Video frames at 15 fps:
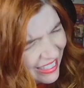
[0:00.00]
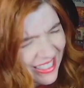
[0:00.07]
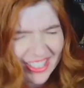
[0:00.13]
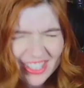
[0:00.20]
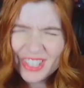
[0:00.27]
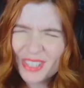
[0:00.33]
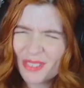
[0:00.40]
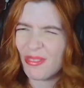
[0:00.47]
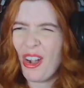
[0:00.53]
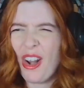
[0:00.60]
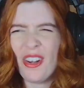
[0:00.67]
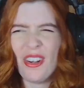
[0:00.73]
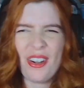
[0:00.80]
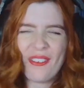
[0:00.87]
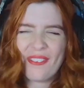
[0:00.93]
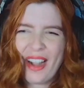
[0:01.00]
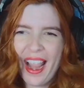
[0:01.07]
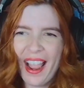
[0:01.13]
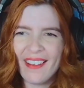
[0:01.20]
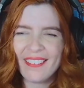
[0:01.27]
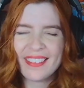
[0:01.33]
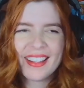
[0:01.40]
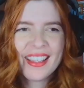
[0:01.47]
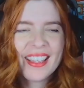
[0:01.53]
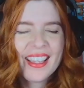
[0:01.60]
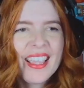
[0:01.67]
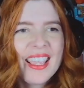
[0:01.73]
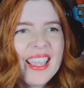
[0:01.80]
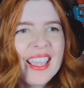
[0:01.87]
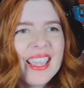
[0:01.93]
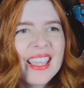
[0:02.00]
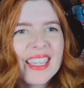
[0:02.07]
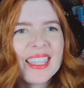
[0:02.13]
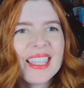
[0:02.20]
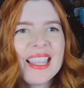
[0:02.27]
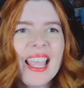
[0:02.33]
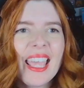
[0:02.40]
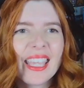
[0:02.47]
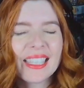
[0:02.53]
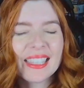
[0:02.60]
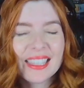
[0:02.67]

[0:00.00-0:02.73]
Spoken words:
Just running around. He can like